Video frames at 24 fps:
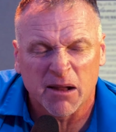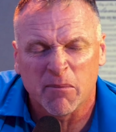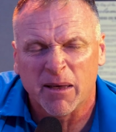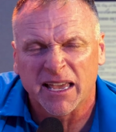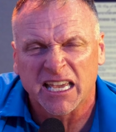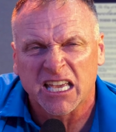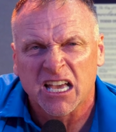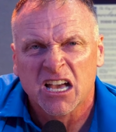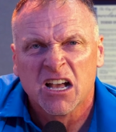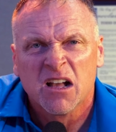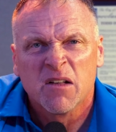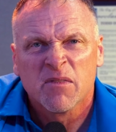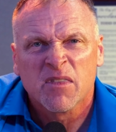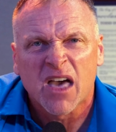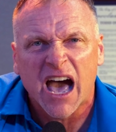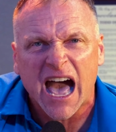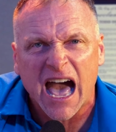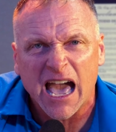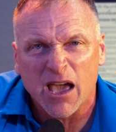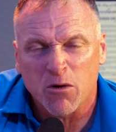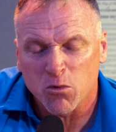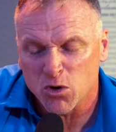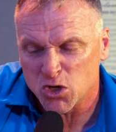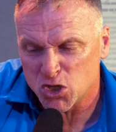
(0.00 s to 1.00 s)
I'm like,
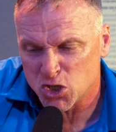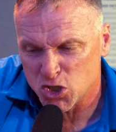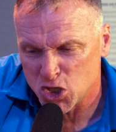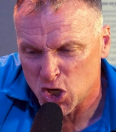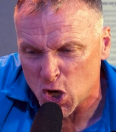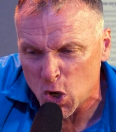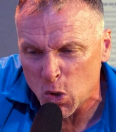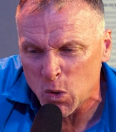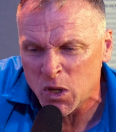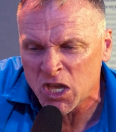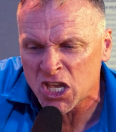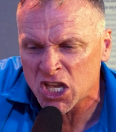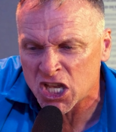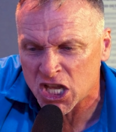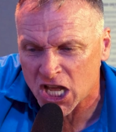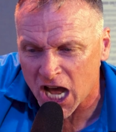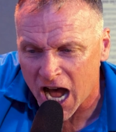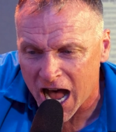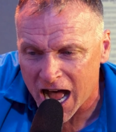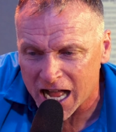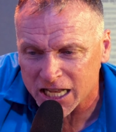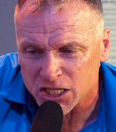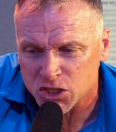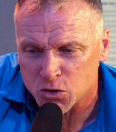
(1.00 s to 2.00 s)
I was doing
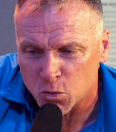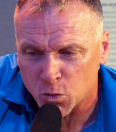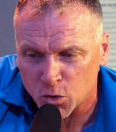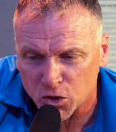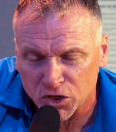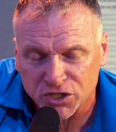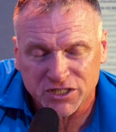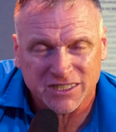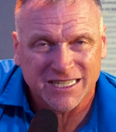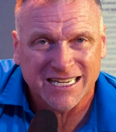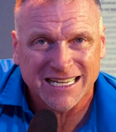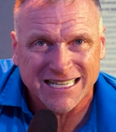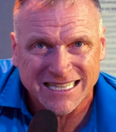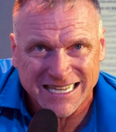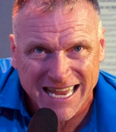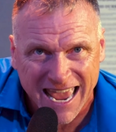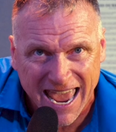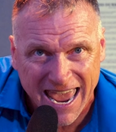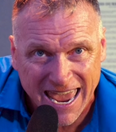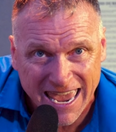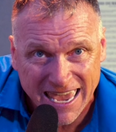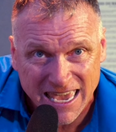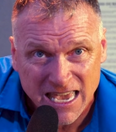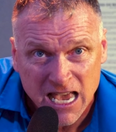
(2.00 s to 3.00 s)
God's work
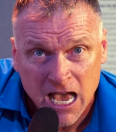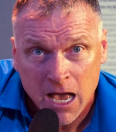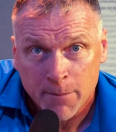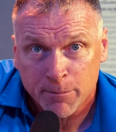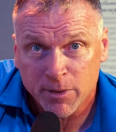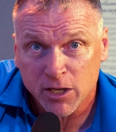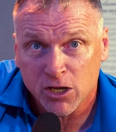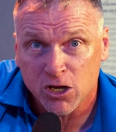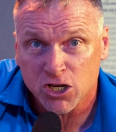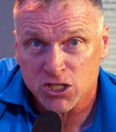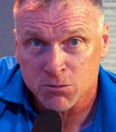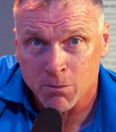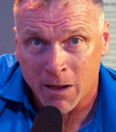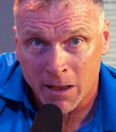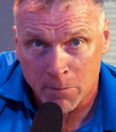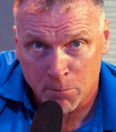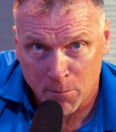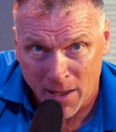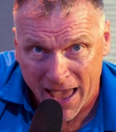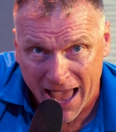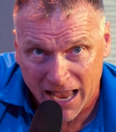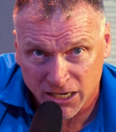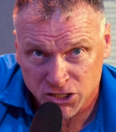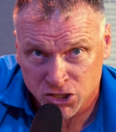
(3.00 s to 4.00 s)
today because my
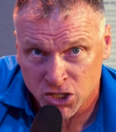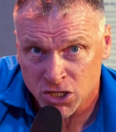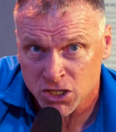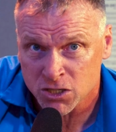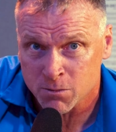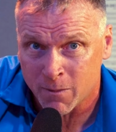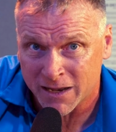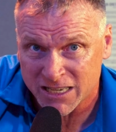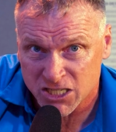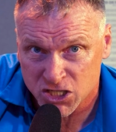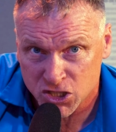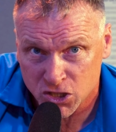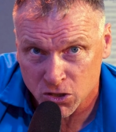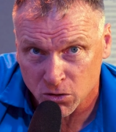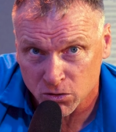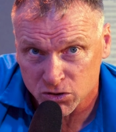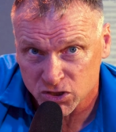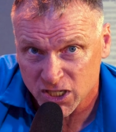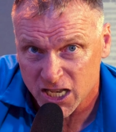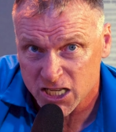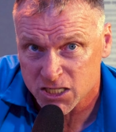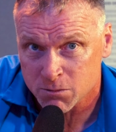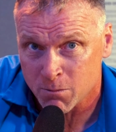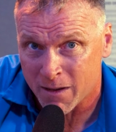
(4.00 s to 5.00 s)
passions, my skill
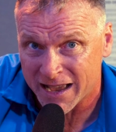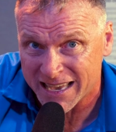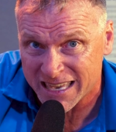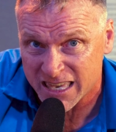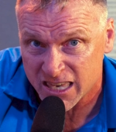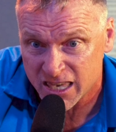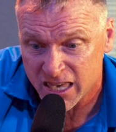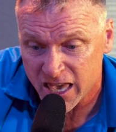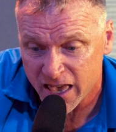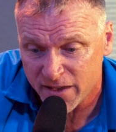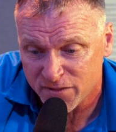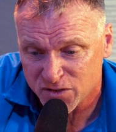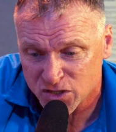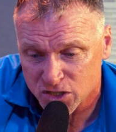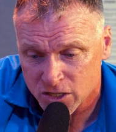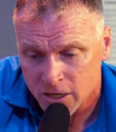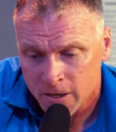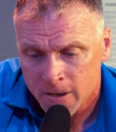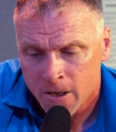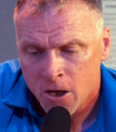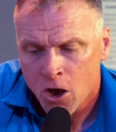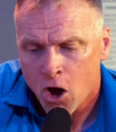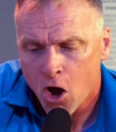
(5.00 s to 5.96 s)
sets, my gifts